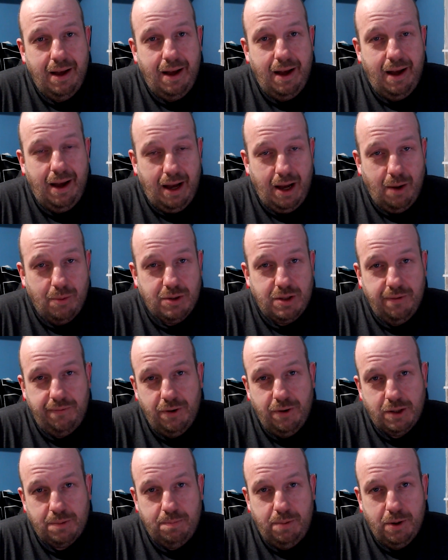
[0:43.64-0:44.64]
I was the
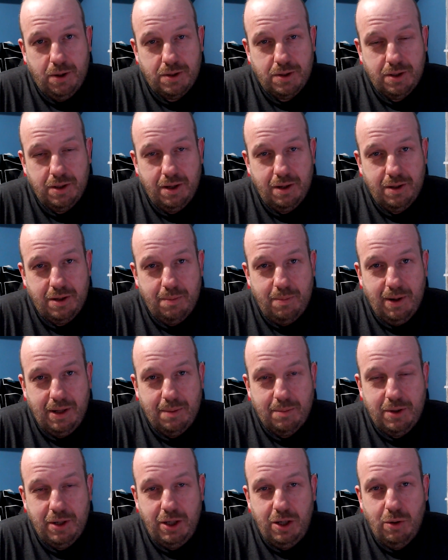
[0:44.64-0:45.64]
first person to bring them
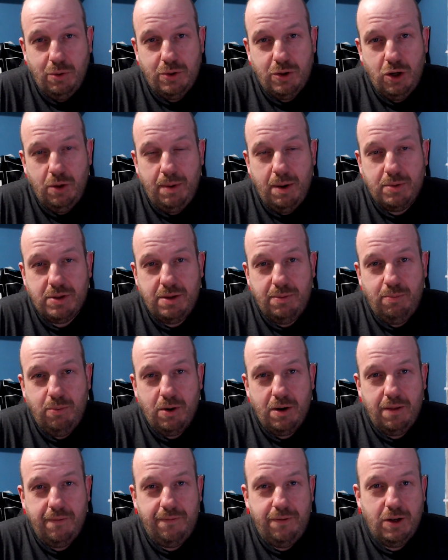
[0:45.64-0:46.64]
to YouTube. I was one of
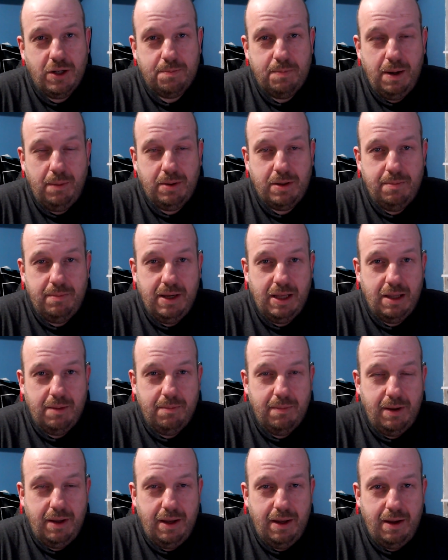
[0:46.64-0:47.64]
the first people to make them
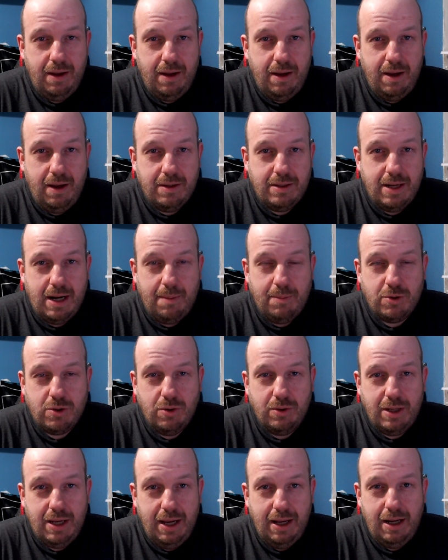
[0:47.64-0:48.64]
as an Amazon
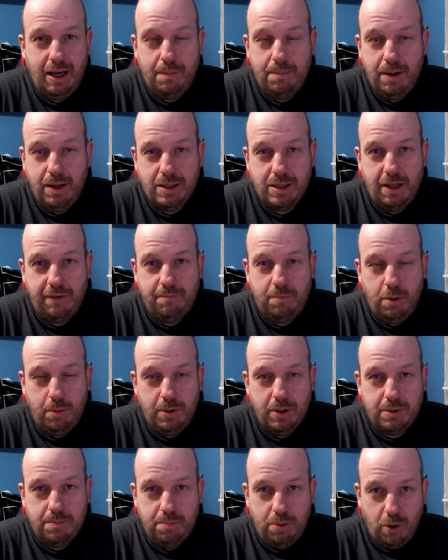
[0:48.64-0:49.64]
KDP
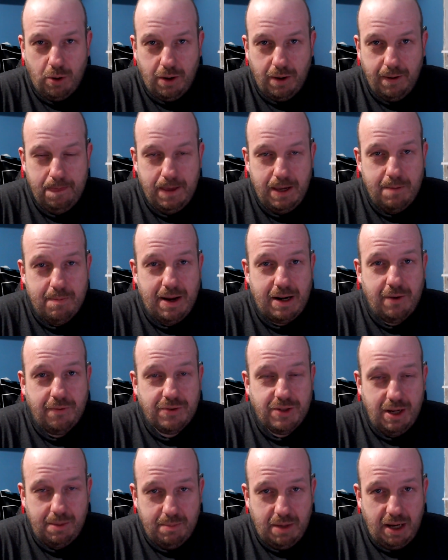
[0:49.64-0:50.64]
self-published book. You might not have
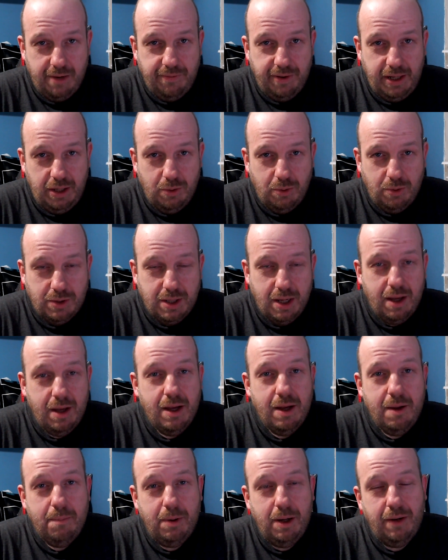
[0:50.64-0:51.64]
seen my videos,
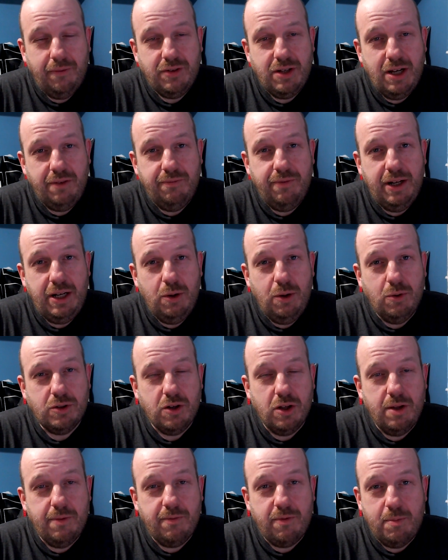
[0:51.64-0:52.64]
but you'll have seen videos on
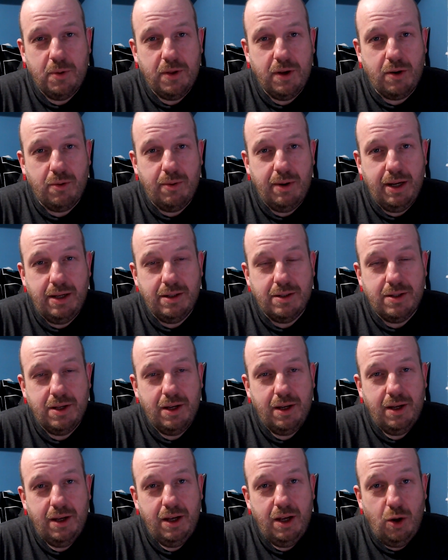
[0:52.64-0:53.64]
them from other creators
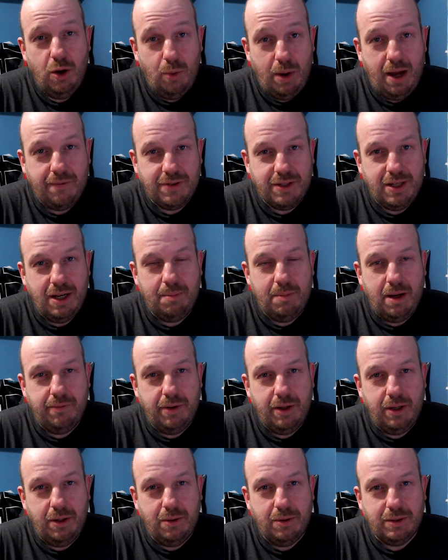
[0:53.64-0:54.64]
who have seen my
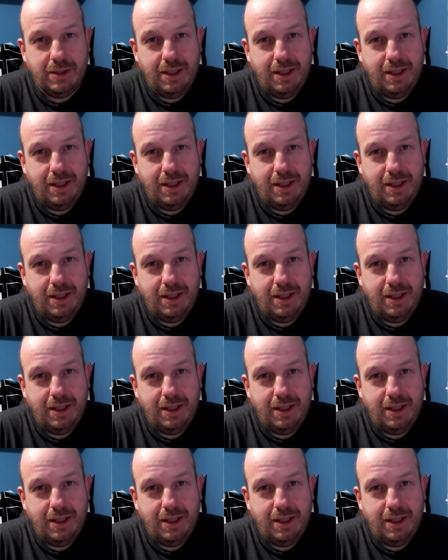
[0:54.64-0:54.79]
videos.